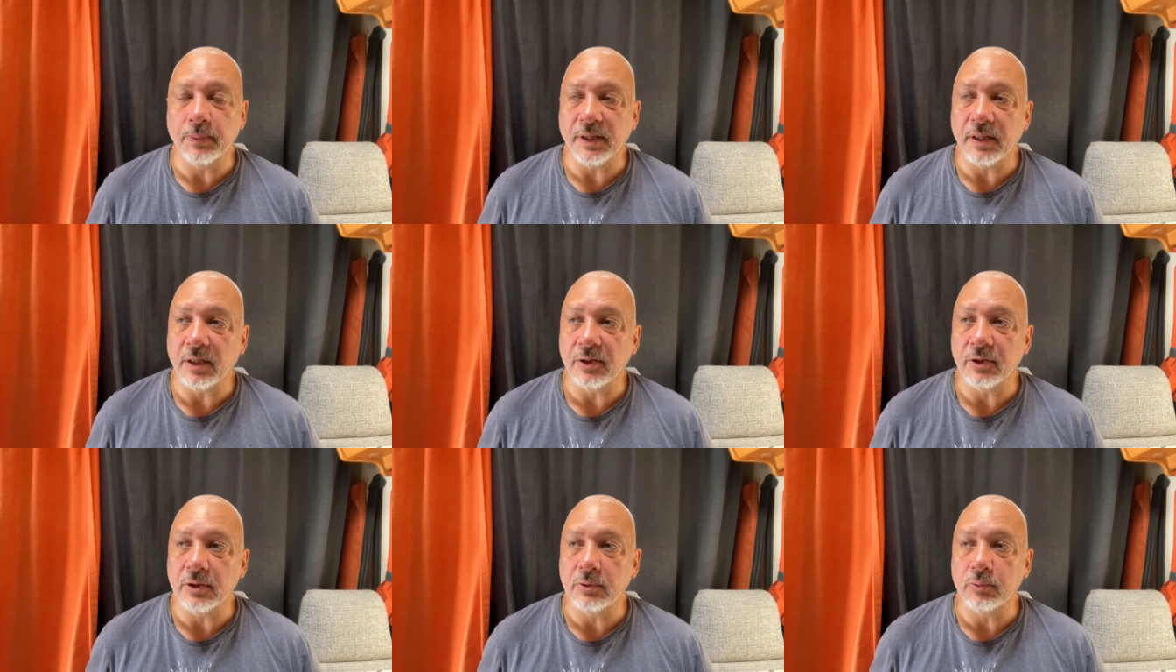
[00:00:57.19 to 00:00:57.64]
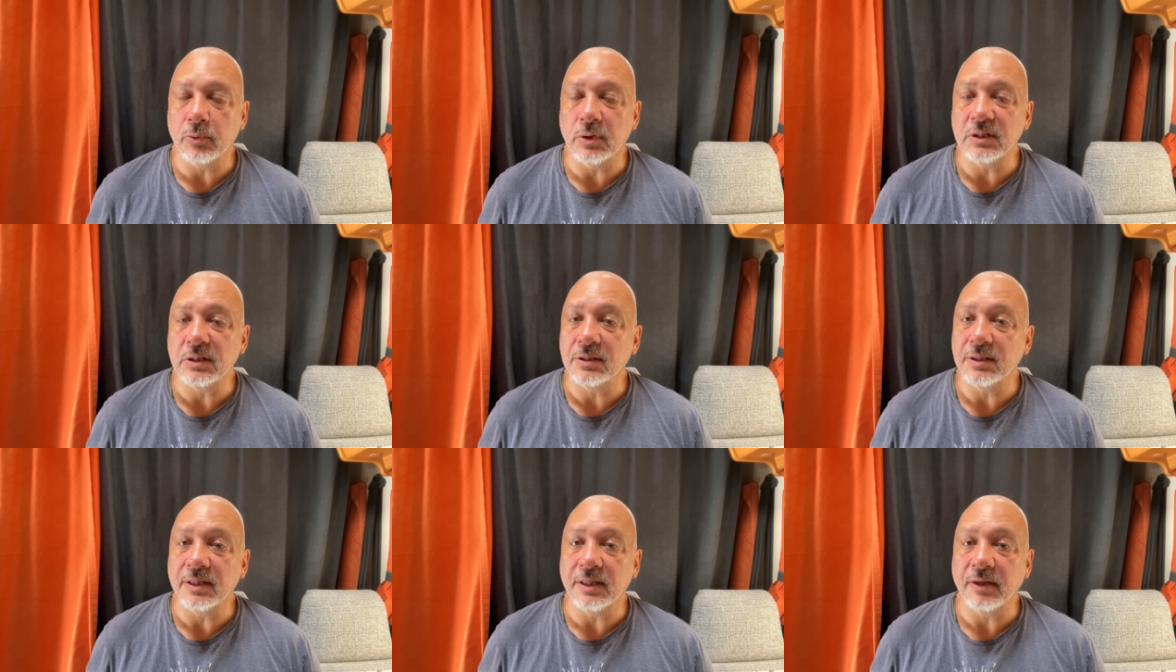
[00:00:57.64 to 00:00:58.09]
But I just
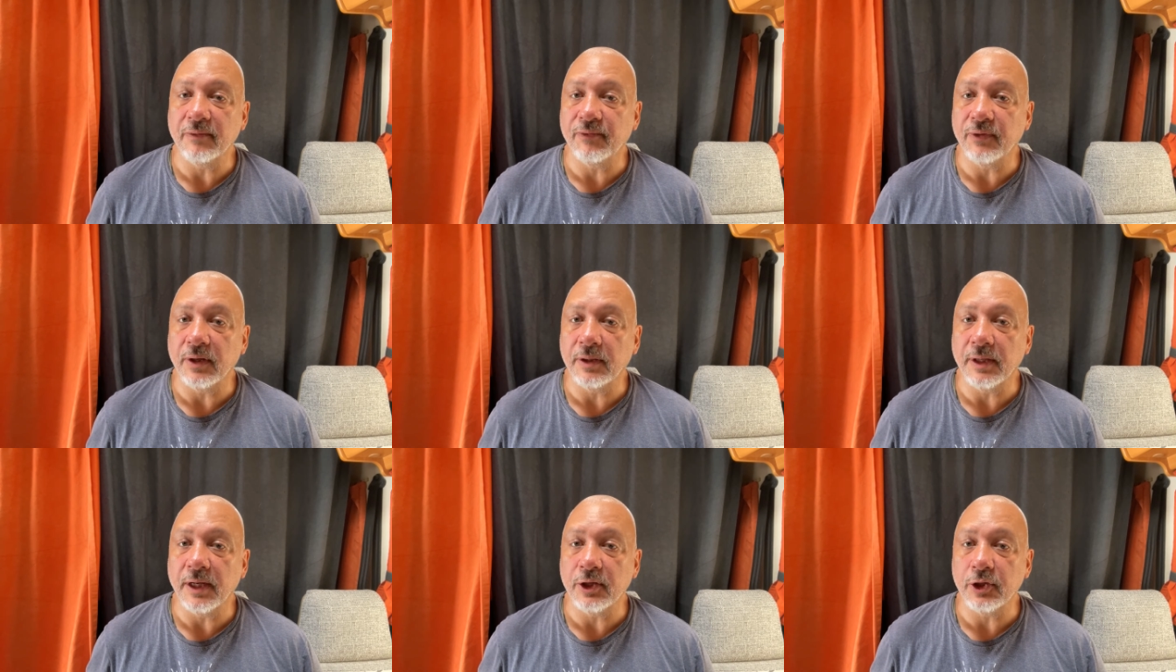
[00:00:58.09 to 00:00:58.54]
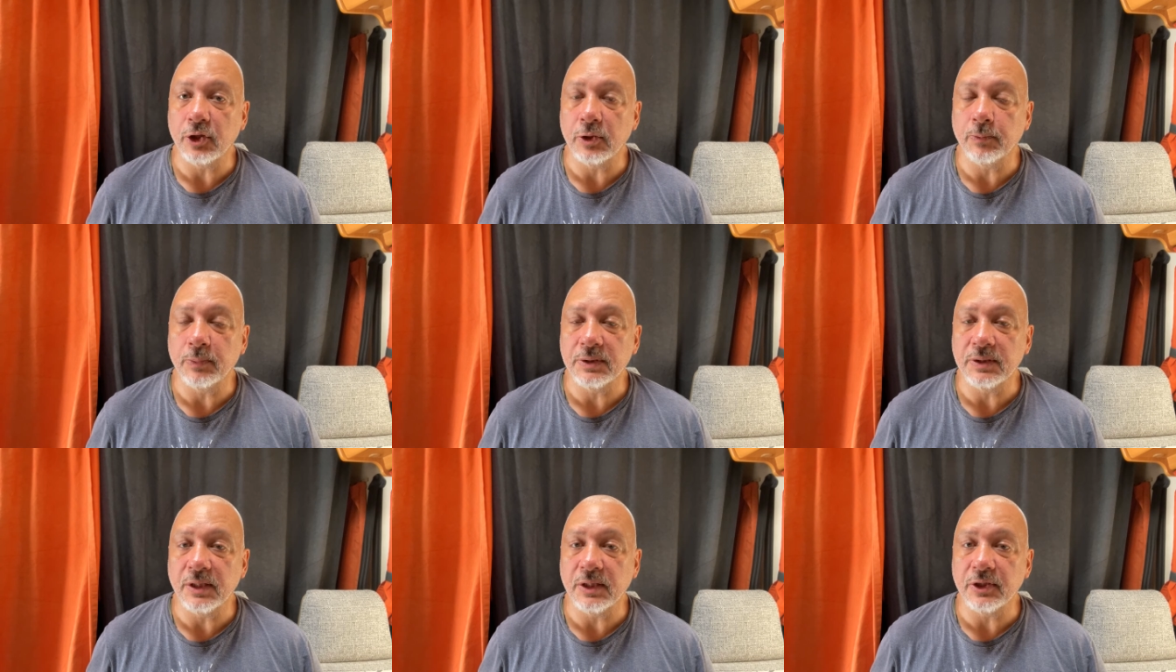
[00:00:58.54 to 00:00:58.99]
wasn't in a financial
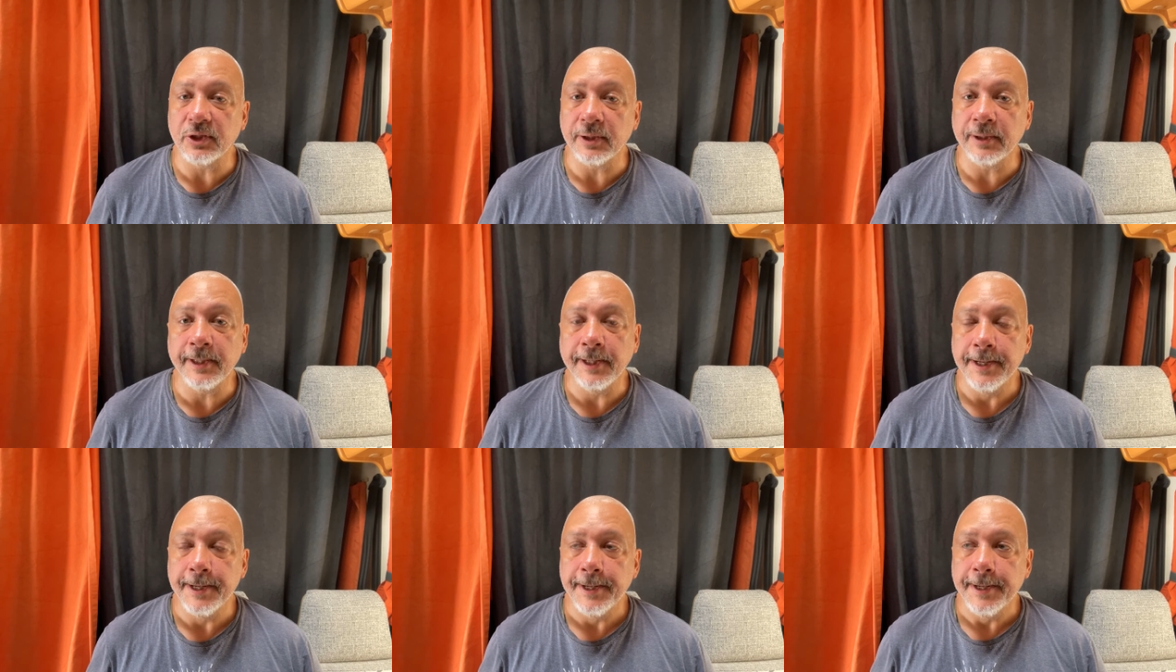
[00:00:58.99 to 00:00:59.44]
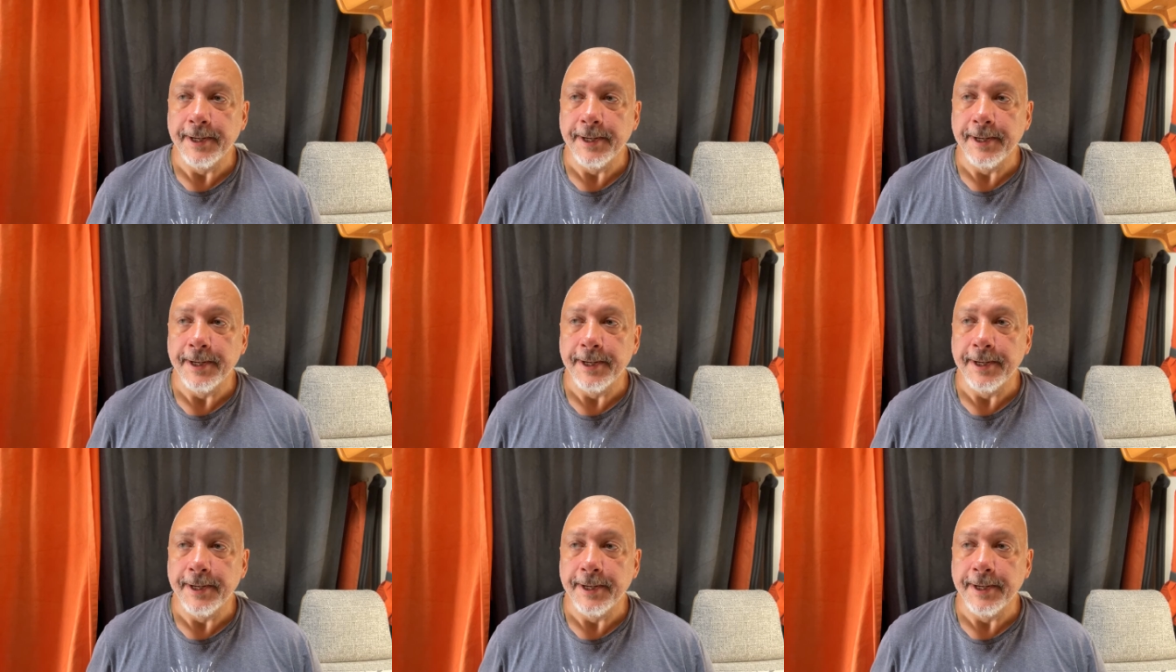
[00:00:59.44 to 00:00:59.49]
position